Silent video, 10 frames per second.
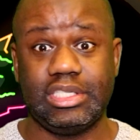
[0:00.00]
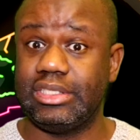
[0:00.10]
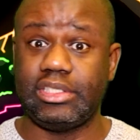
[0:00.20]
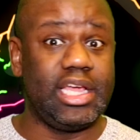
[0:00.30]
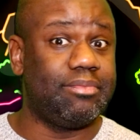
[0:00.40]

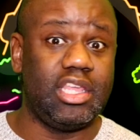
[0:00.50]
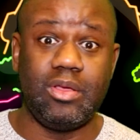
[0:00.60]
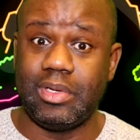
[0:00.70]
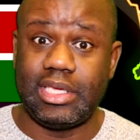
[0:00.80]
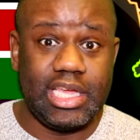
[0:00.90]
Same
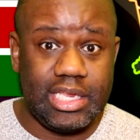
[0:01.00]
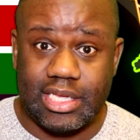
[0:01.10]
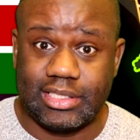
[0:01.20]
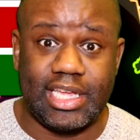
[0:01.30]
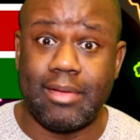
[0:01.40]
thing with
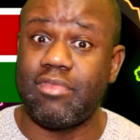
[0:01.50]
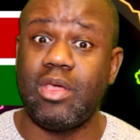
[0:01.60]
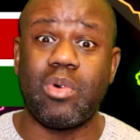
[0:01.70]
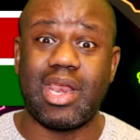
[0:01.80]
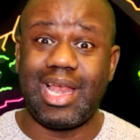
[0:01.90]
Kenya, same thing with a